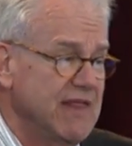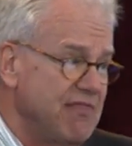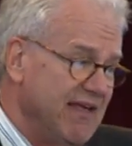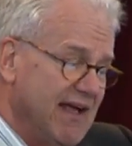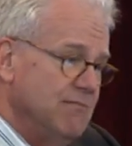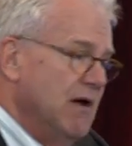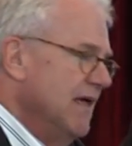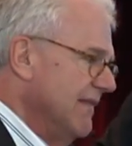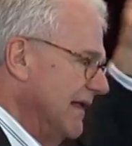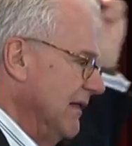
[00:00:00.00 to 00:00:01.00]
That thing I,
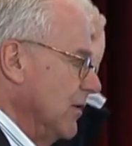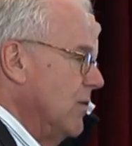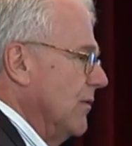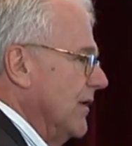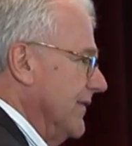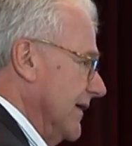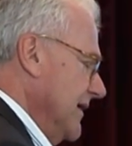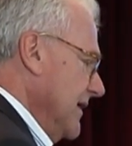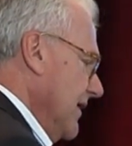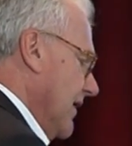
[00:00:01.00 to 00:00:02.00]
that little quote on the,
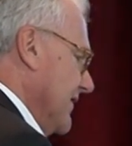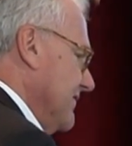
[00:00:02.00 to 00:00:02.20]
on